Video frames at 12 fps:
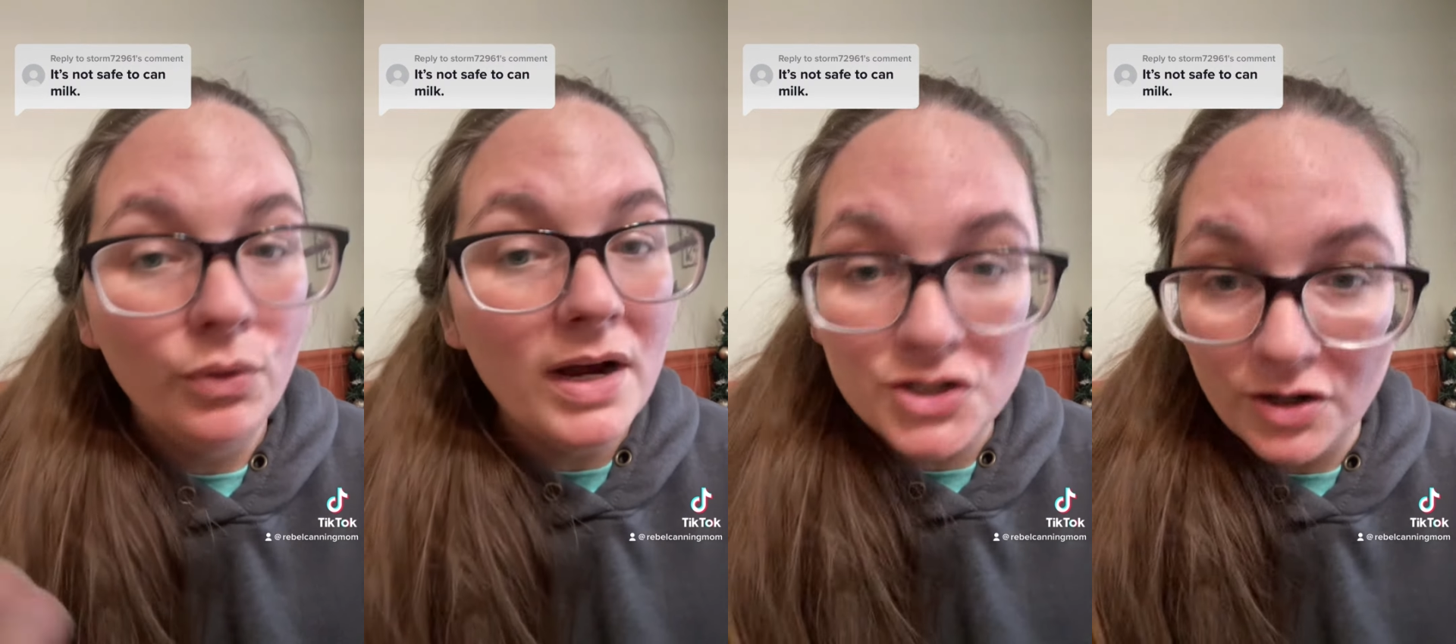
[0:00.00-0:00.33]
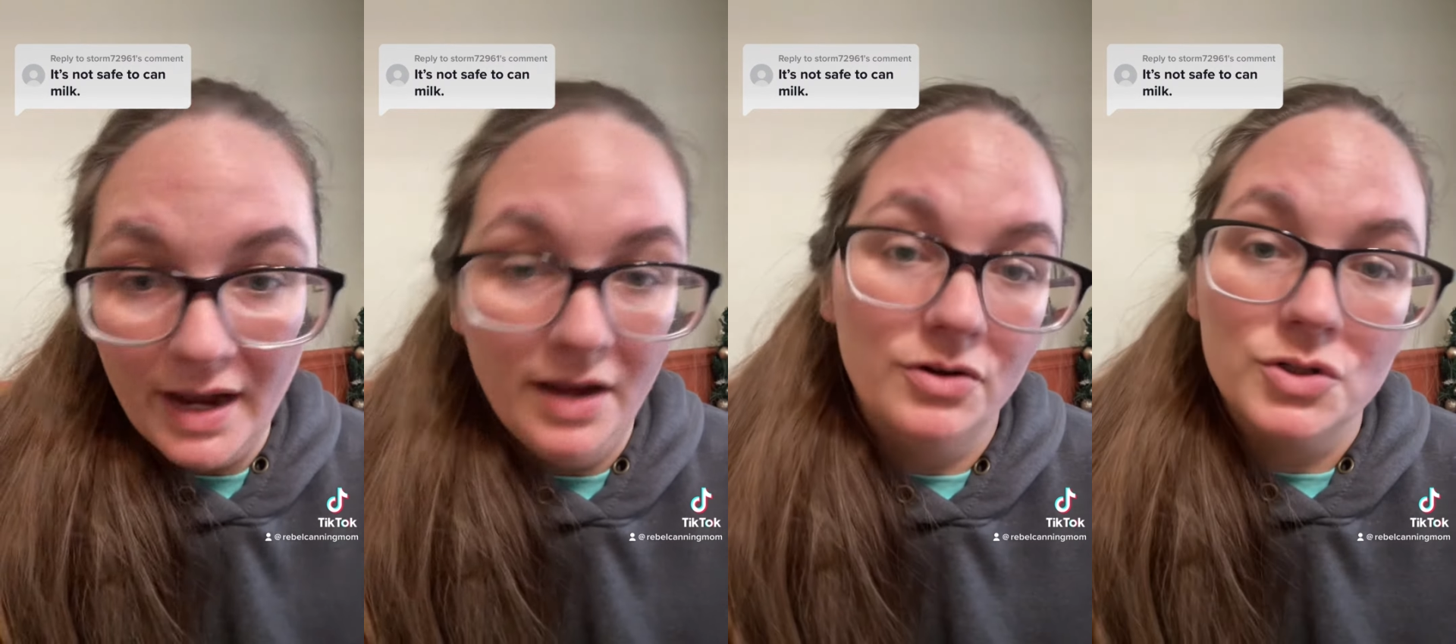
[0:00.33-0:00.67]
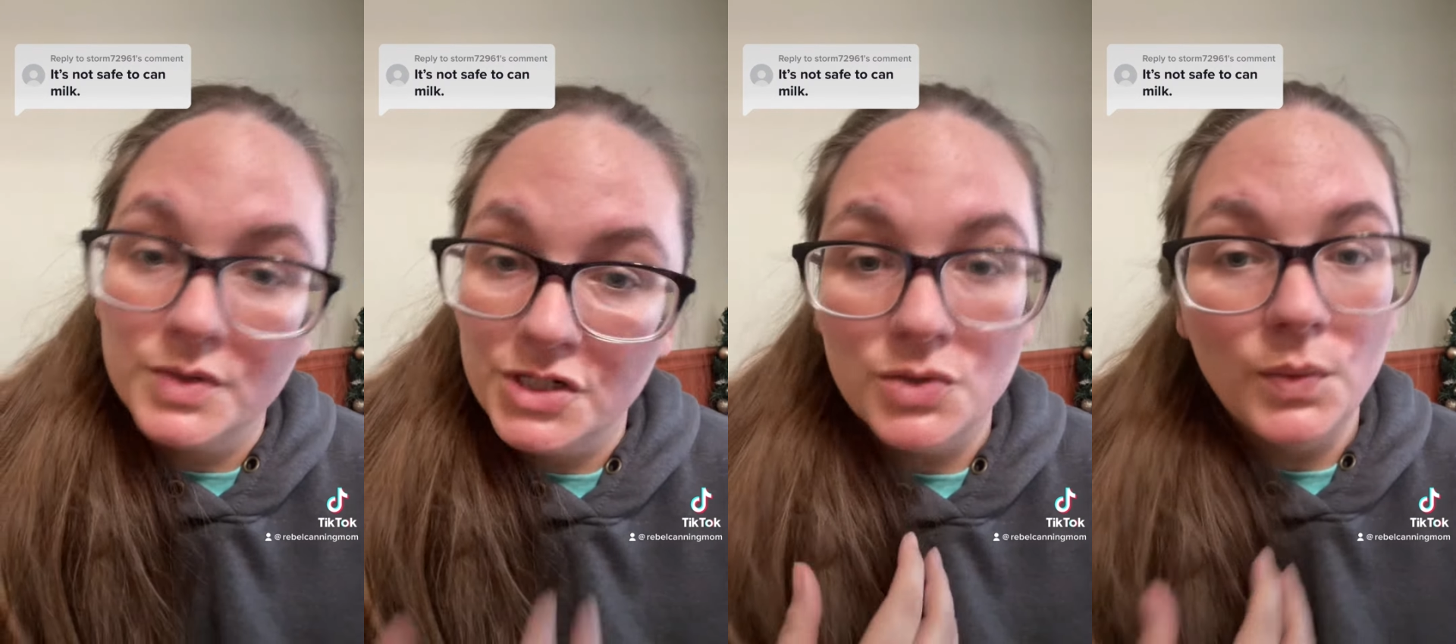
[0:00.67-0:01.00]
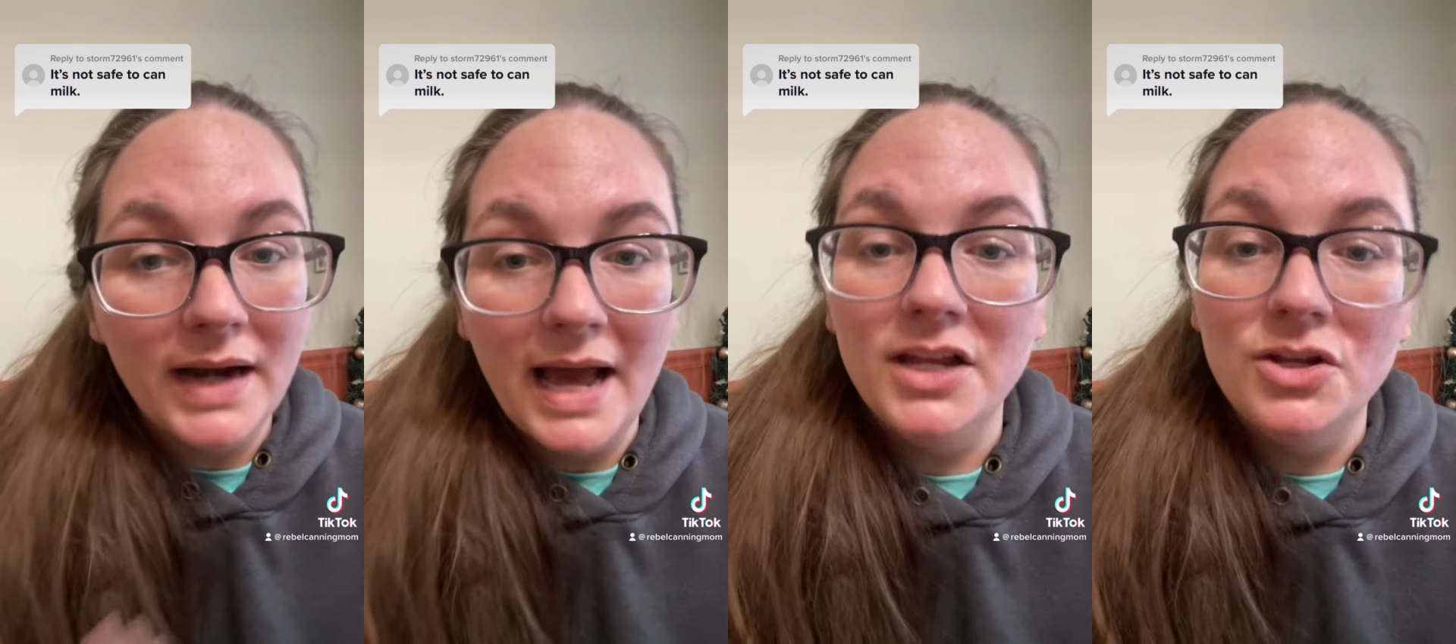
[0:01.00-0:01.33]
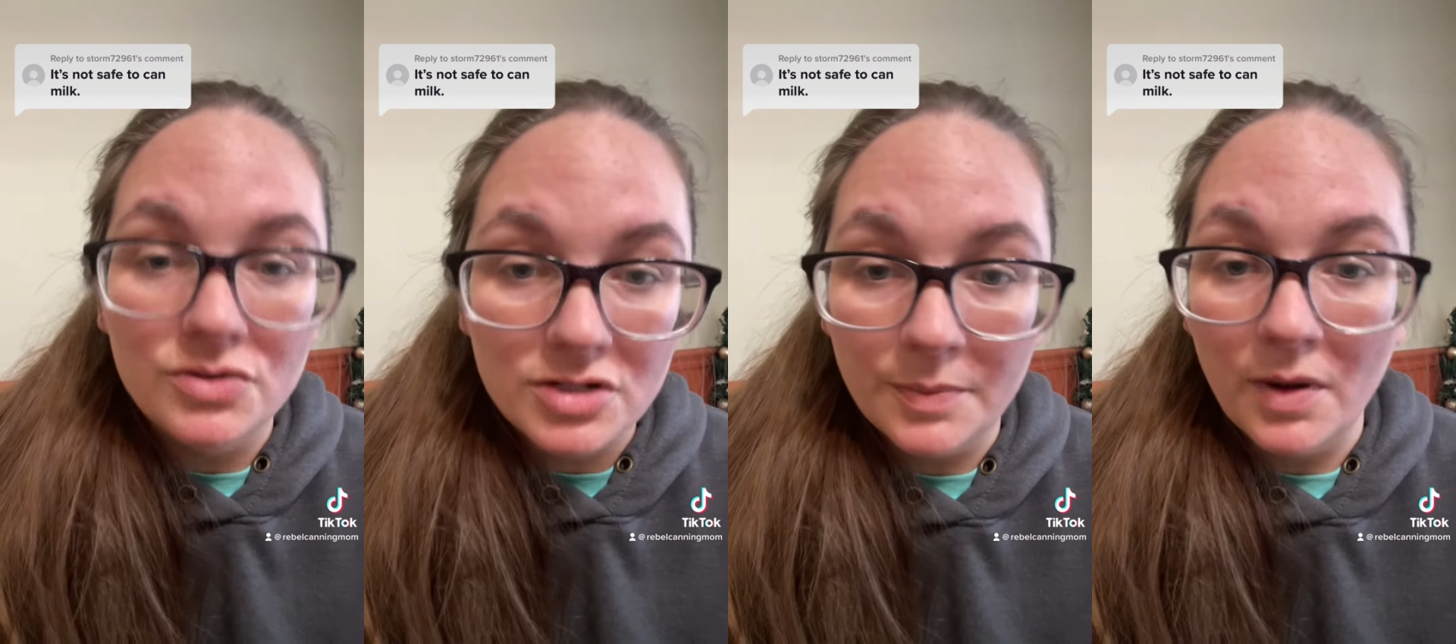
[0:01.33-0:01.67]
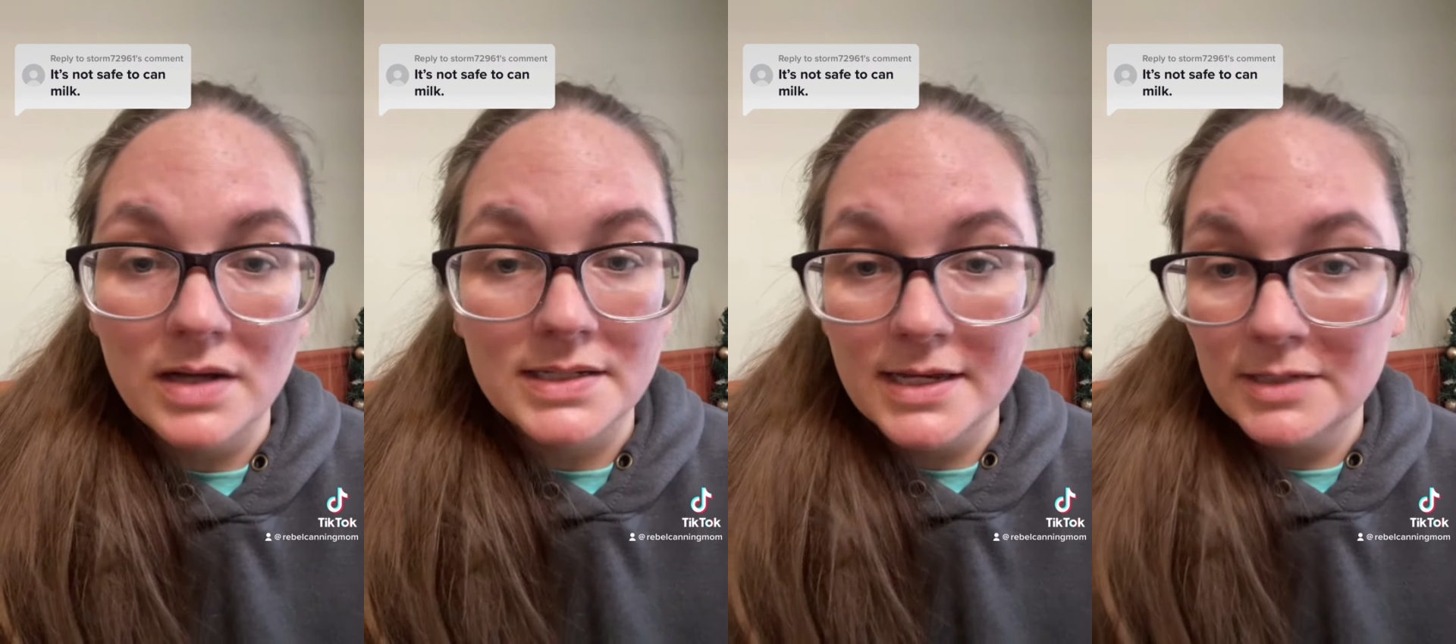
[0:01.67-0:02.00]
pressure canners, which is what I use to
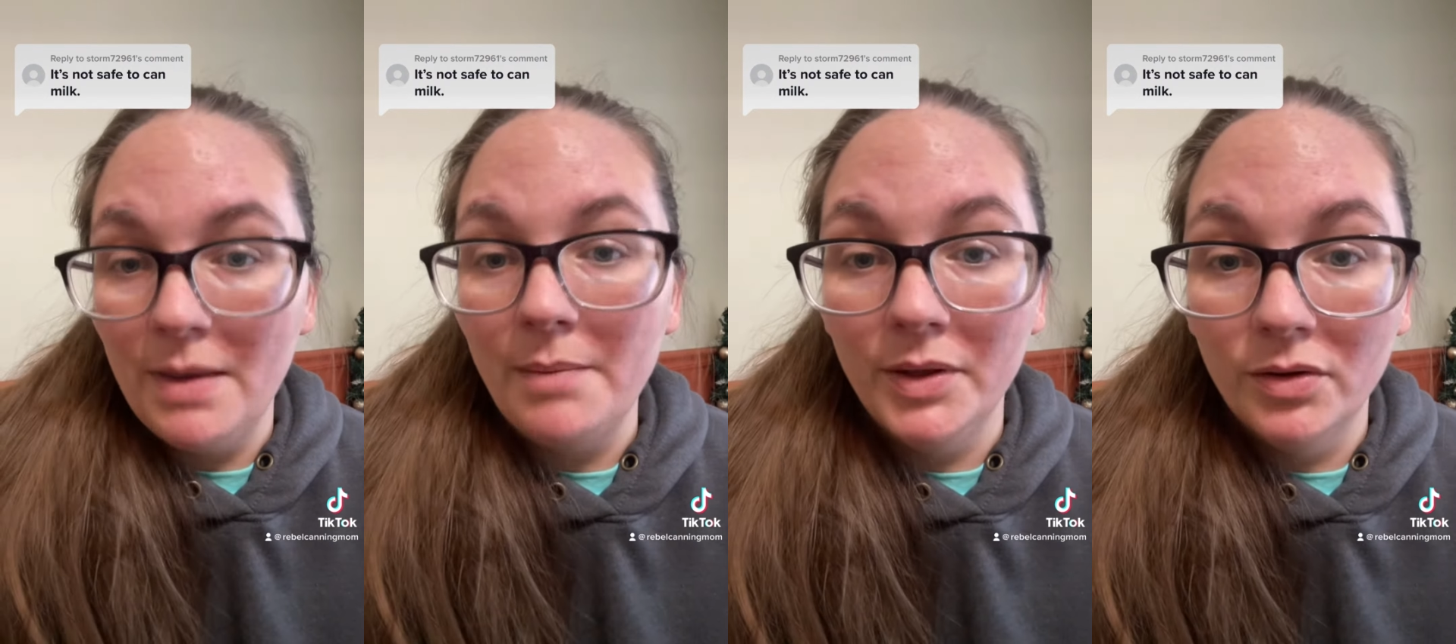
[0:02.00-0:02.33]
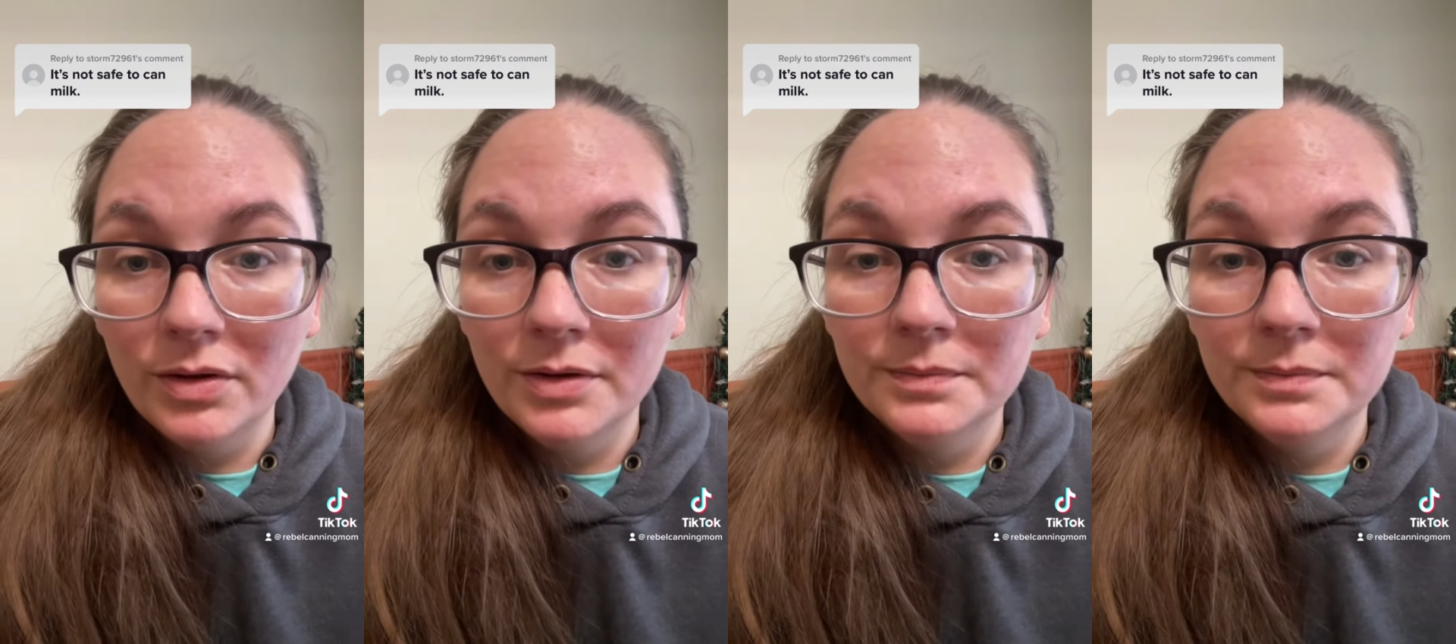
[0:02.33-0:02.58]
process my milk.